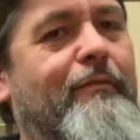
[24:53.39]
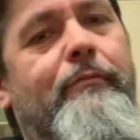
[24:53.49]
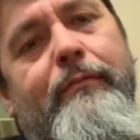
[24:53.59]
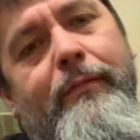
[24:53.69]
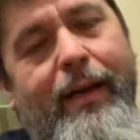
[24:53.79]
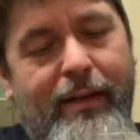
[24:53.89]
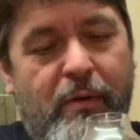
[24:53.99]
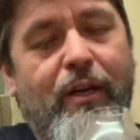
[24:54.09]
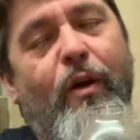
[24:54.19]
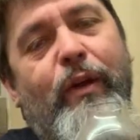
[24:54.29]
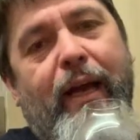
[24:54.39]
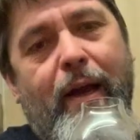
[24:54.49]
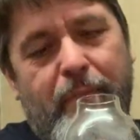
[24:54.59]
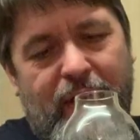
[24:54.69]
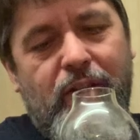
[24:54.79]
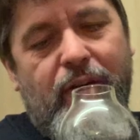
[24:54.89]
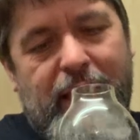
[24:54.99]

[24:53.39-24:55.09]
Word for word: Hmm, I don't want to knock it, but is there